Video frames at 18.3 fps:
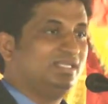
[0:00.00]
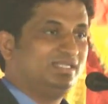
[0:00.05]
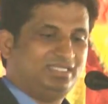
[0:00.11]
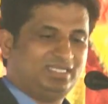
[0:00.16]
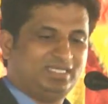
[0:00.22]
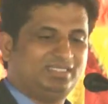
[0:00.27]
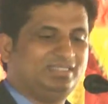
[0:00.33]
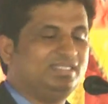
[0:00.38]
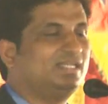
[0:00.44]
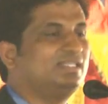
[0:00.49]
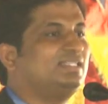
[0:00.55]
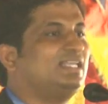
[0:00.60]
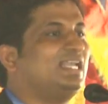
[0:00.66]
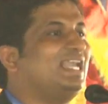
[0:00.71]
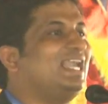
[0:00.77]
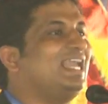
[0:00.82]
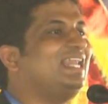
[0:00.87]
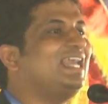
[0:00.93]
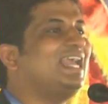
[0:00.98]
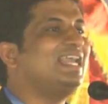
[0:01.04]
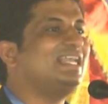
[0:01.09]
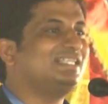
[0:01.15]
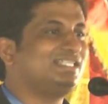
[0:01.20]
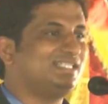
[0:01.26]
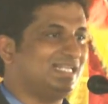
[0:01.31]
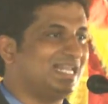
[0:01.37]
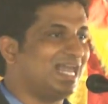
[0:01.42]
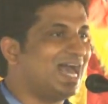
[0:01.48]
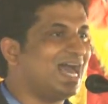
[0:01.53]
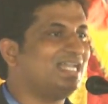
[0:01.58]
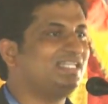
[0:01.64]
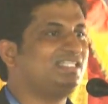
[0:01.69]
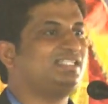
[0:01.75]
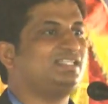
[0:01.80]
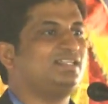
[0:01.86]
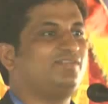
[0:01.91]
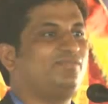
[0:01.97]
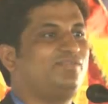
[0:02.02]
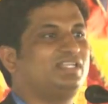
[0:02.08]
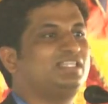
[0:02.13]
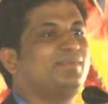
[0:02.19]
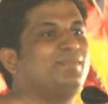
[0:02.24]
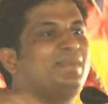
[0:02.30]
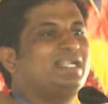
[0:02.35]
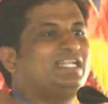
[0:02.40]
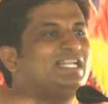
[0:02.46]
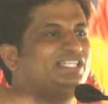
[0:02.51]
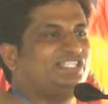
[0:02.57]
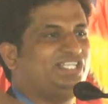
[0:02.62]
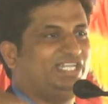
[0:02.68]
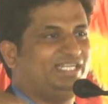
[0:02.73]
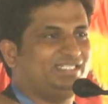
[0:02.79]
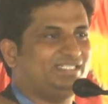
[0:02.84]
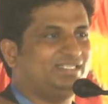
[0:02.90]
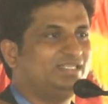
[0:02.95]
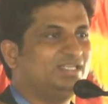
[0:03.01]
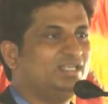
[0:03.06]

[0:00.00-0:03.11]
the area is large for the metal sheet.